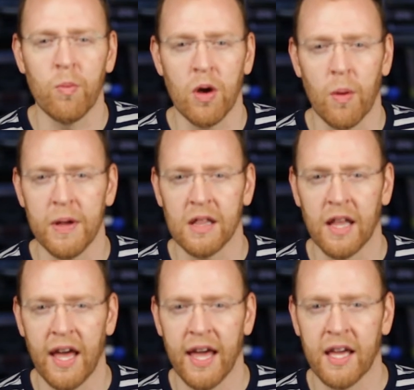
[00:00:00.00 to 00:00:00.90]
will be
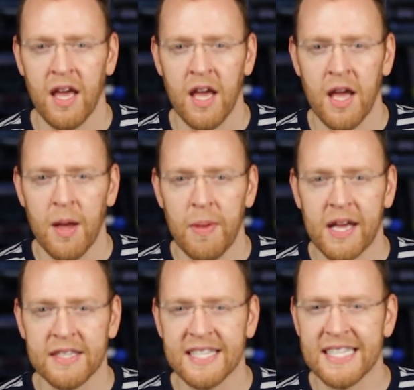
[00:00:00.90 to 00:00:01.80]
like,
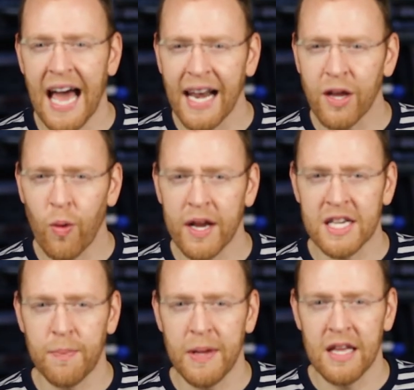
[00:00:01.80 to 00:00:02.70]
because it's not going
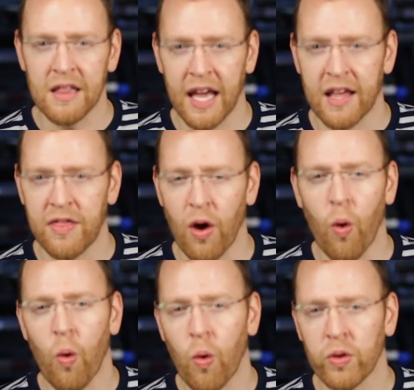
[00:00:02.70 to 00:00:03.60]
to be like the
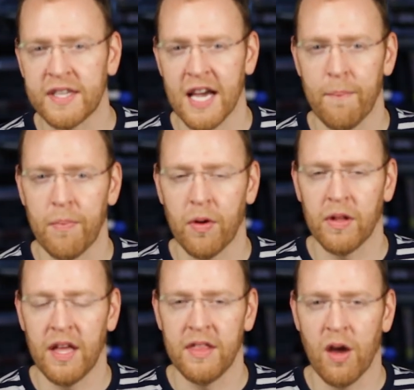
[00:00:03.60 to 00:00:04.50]
old
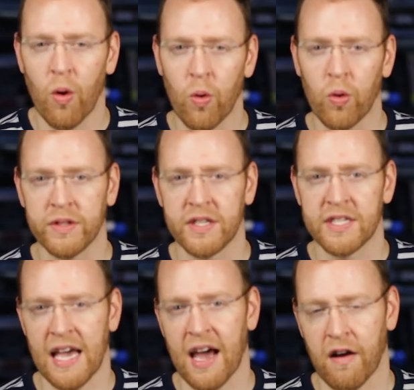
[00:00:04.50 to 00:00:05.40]
temple and the old
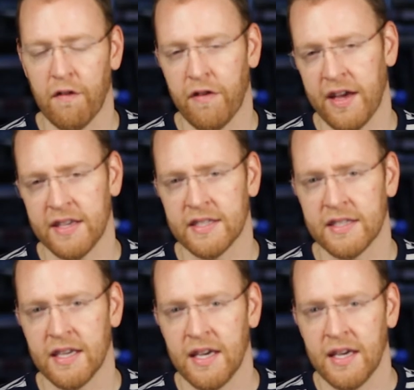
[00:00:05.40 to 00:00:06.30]
sacrifice.
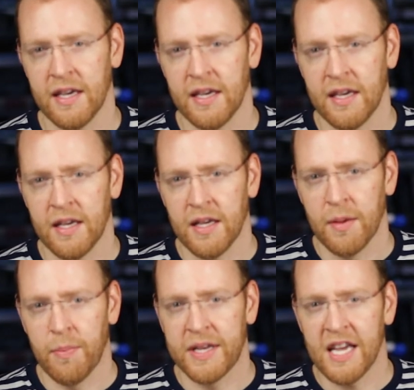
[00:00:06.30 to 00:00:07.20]

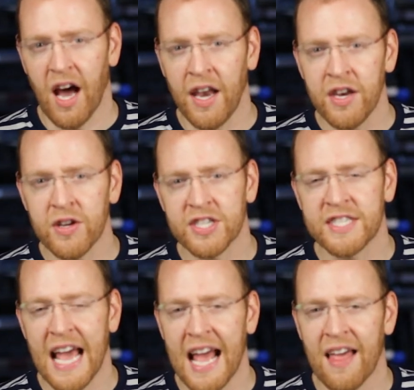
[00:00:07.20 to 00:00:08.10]
But to
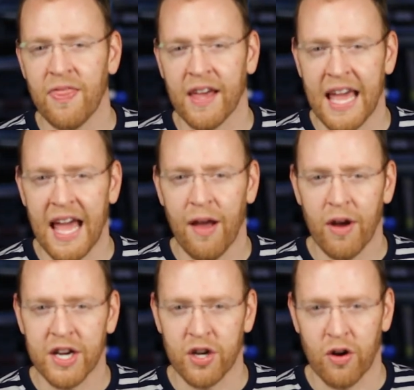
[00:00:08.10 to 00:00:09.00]
understand the
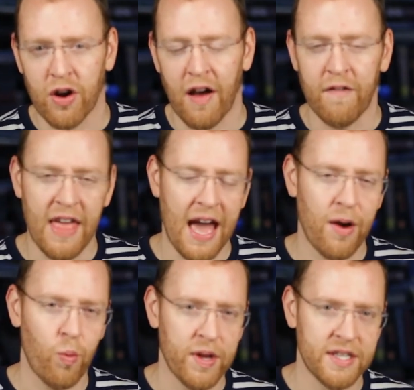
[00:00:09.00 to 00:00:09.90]
character of
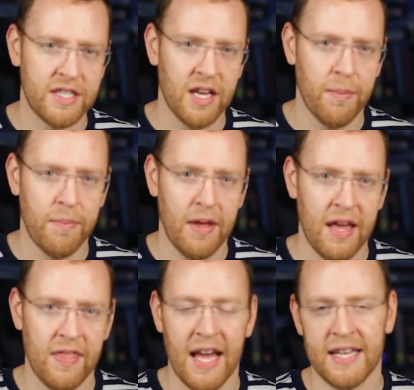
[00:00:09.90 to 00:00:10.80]
that wisdom
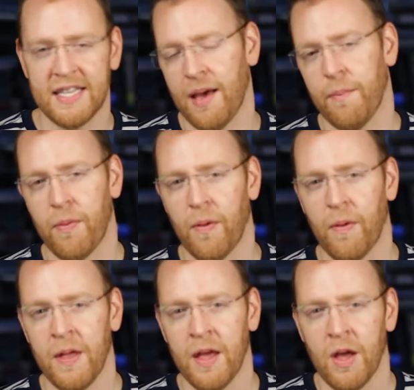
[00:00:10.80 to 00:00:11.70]
and that temple,
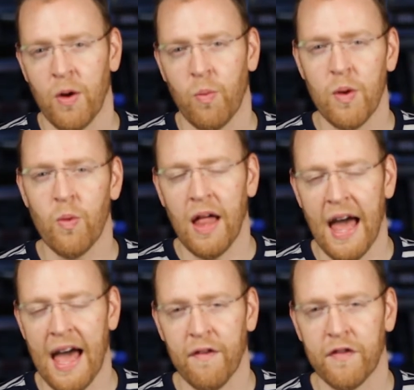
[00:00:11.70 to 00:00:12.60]
we will
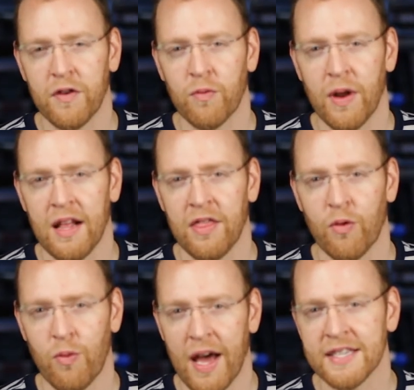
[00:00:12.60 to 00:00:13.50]
have to read the
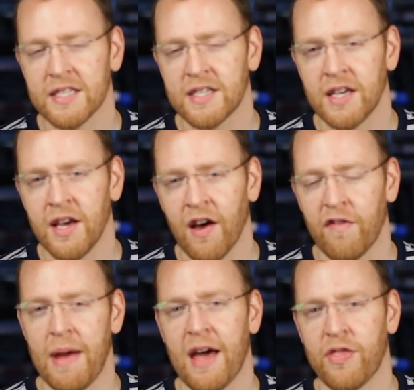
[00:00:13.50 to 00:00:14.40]
rest of
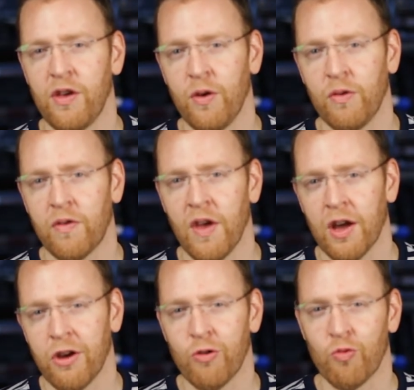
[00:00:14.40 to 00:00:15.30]
Matthew's
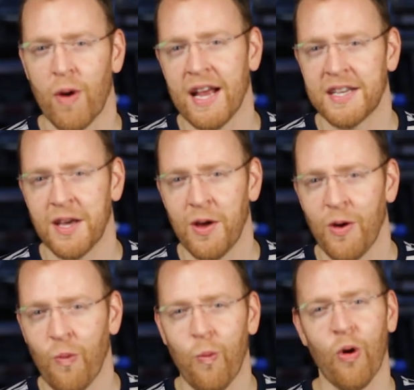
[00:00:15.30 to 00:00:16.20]
great
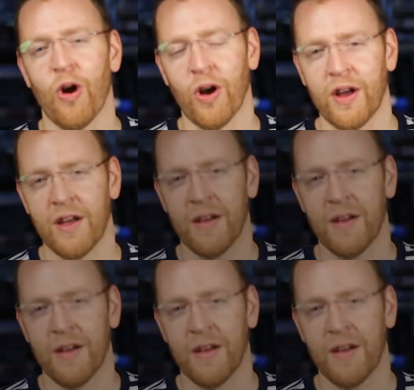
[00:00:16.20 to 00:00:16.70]
work.